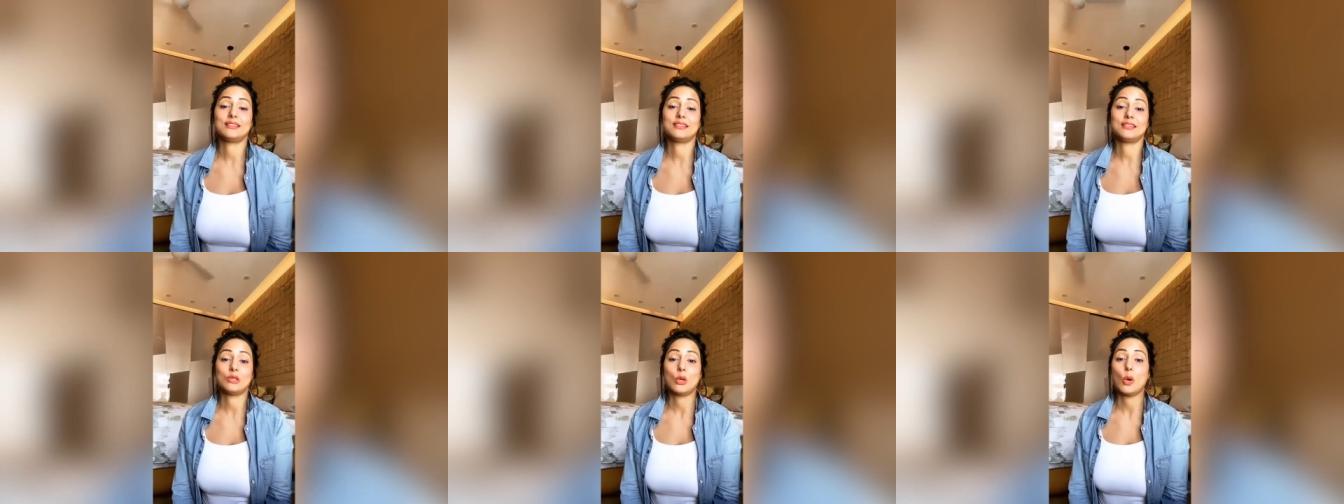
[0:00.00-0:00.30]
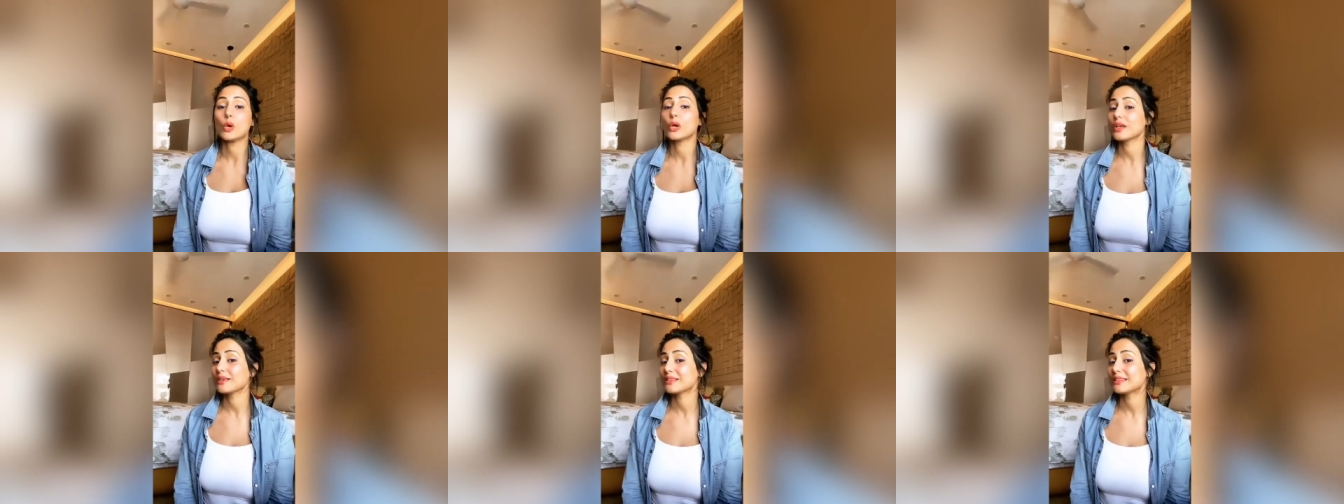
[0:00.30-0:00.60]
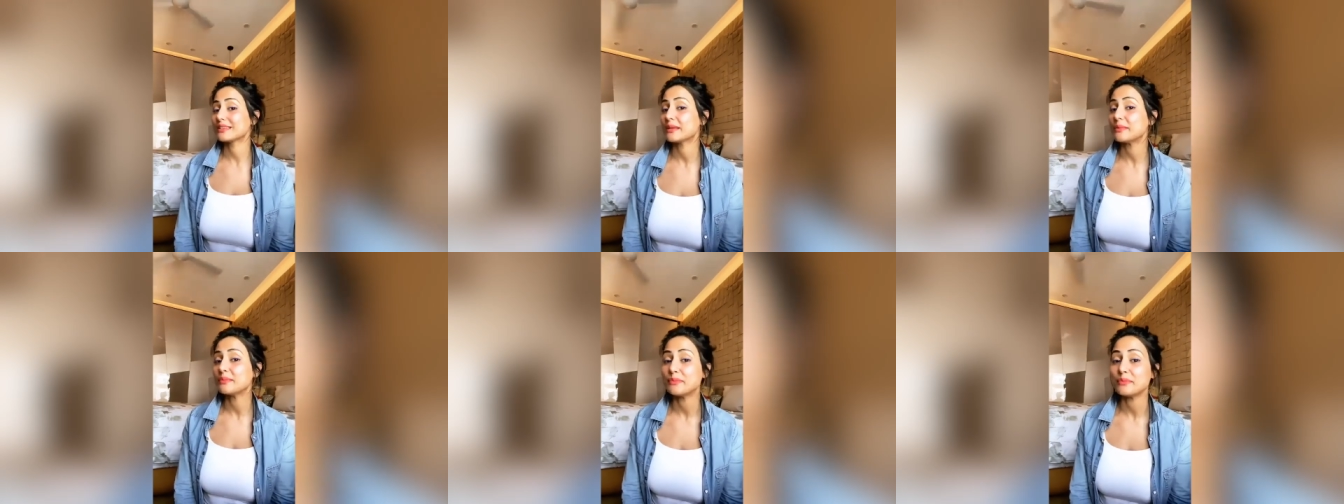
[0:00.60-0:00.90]
the song
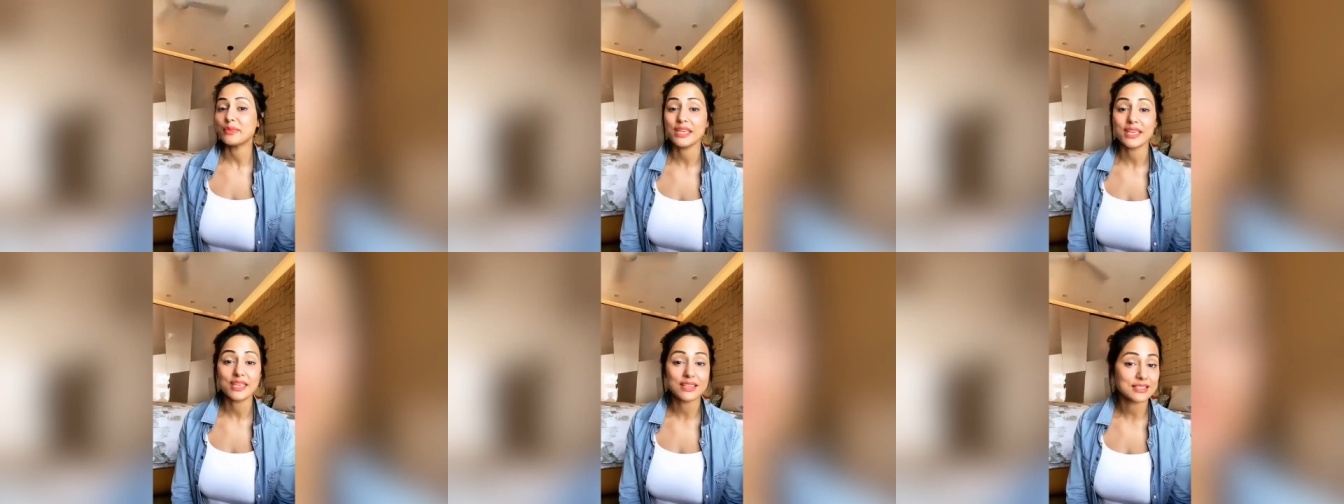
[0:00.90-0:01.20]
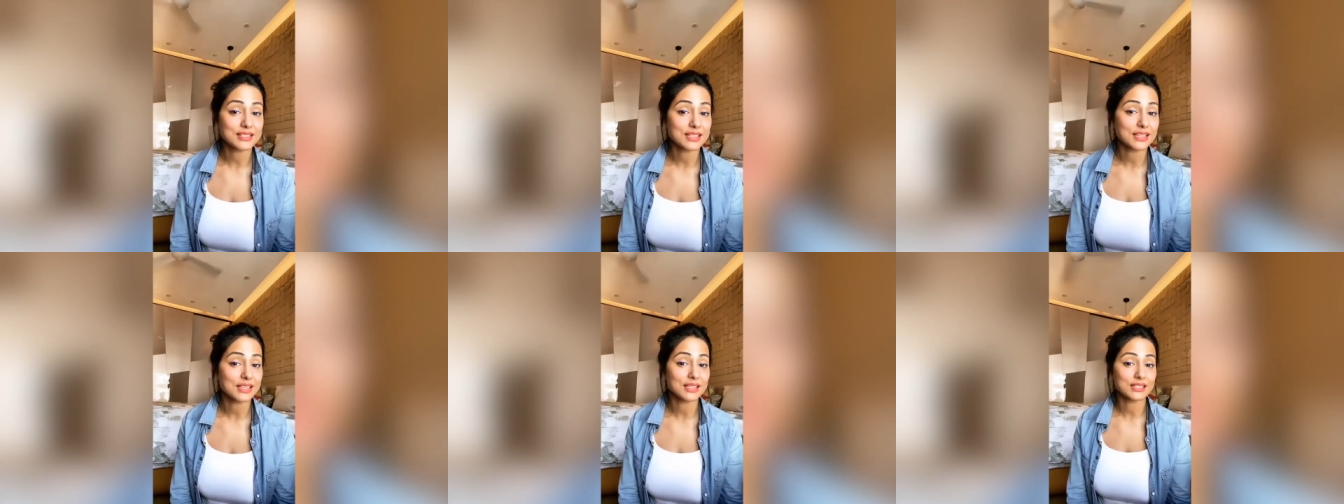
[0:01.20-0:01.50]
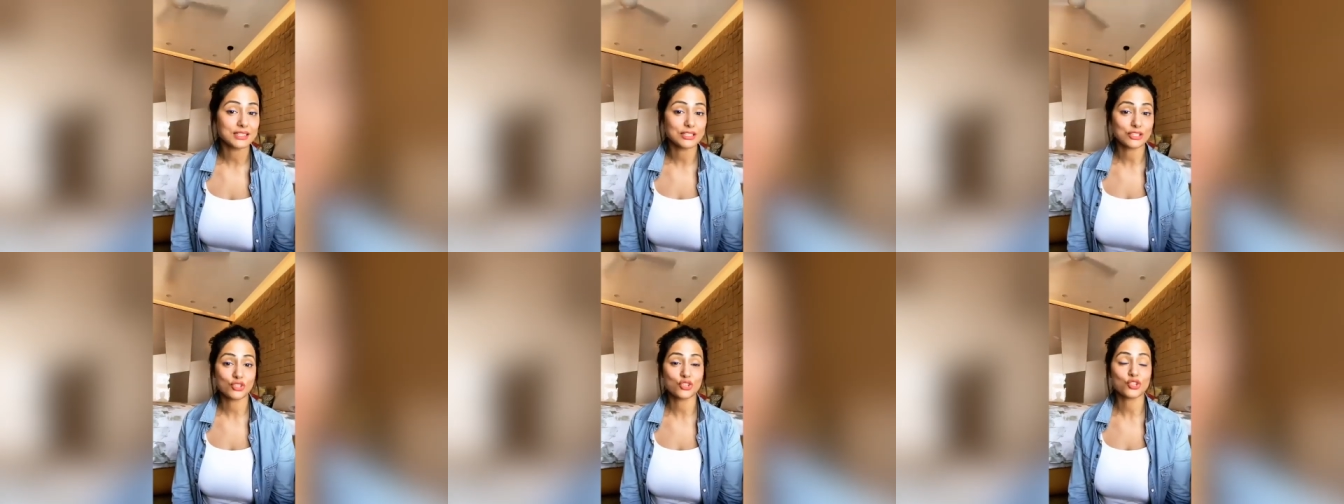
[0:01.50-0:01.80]
is
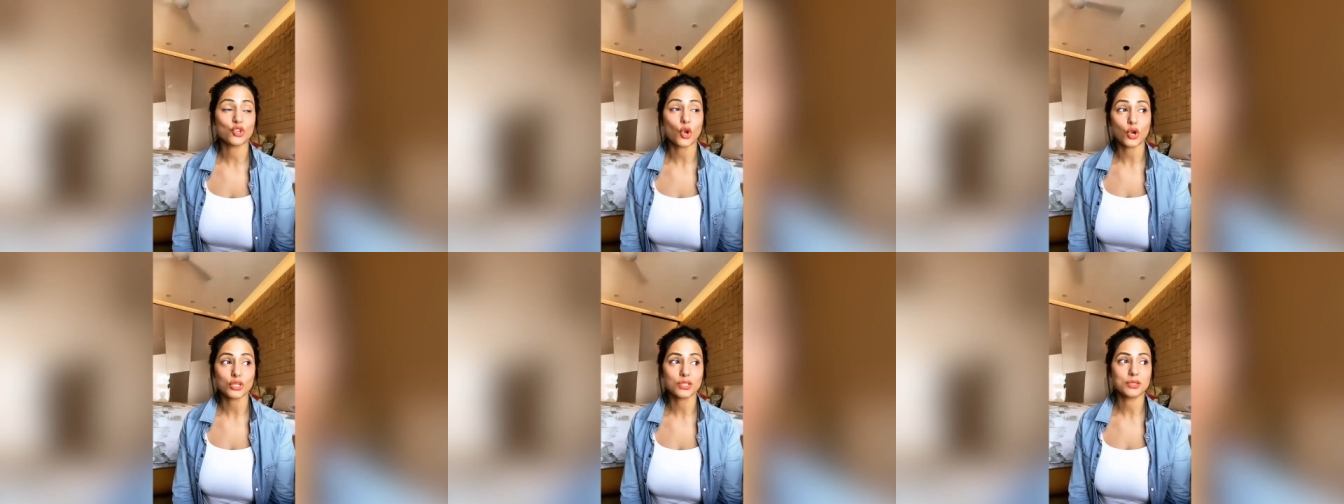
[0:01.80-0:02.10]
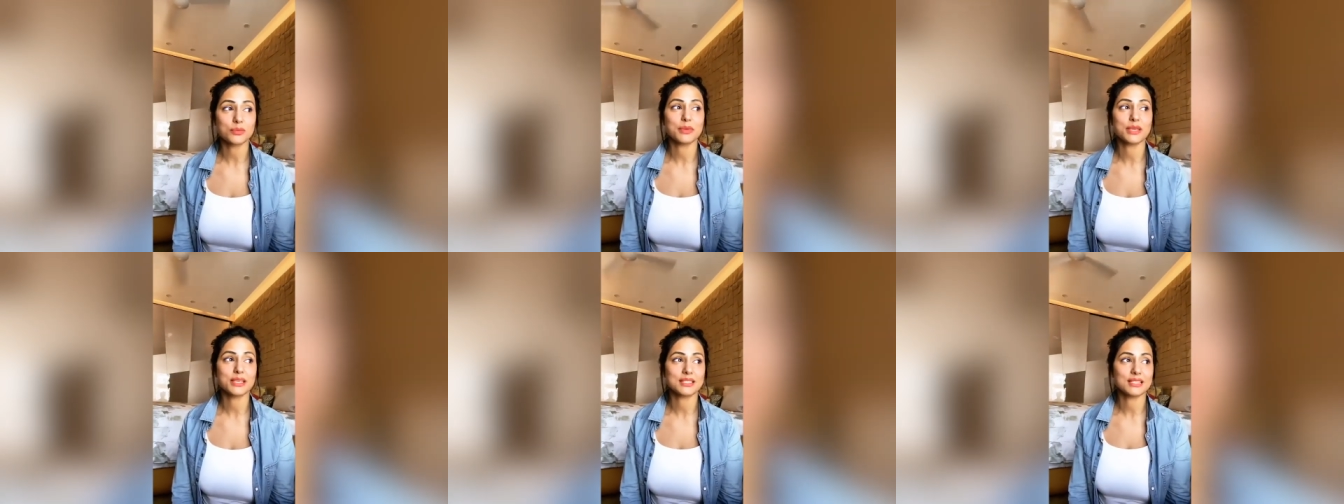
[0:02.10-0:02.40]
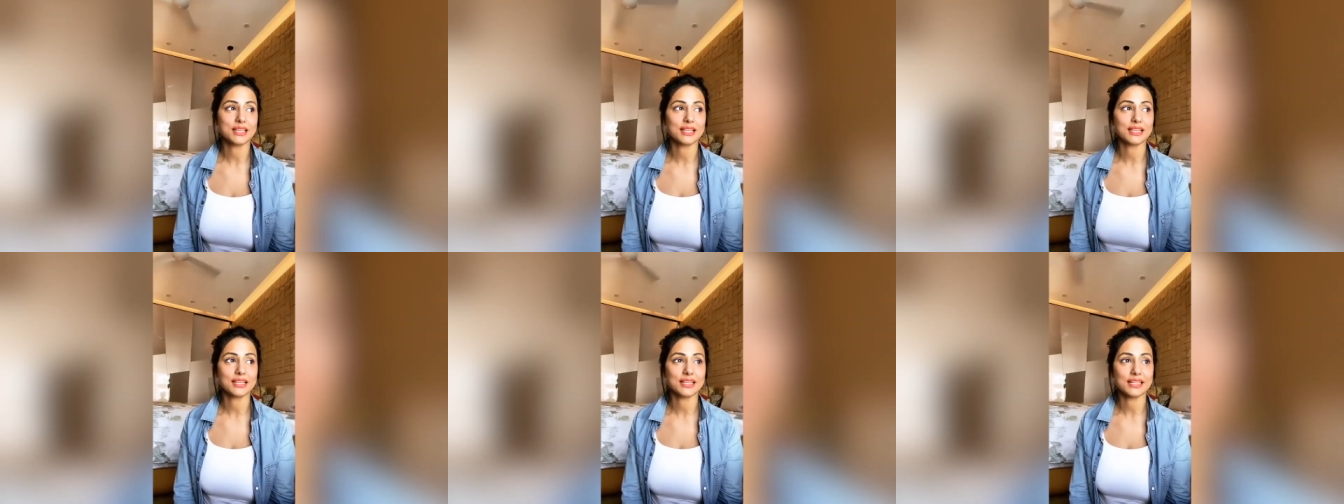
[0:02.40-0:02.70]
amazing. It's shot
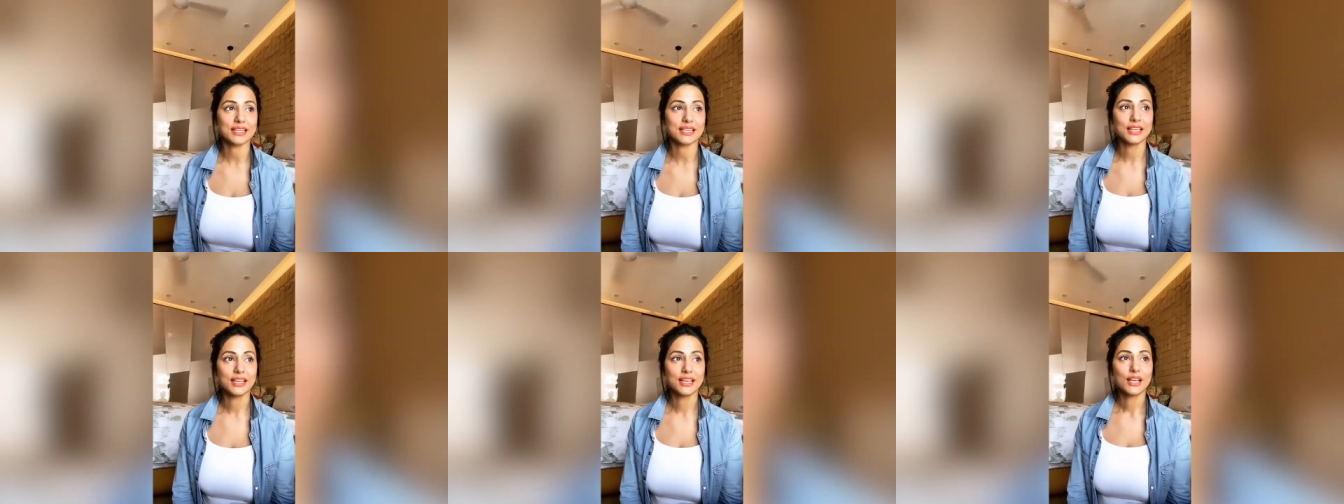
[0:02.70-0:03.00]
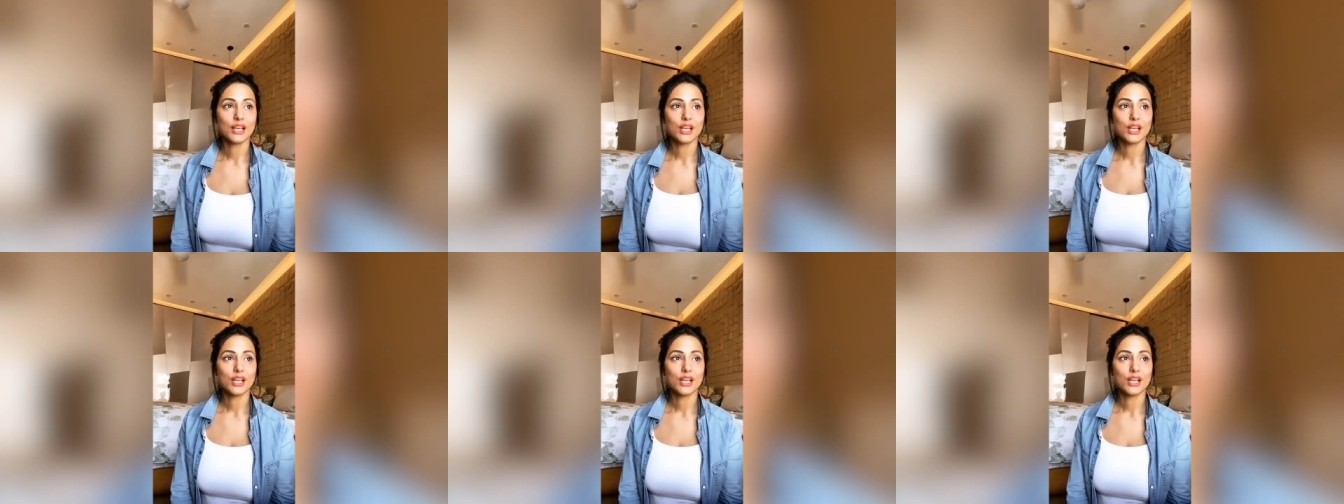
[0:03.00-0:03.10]
amazingly.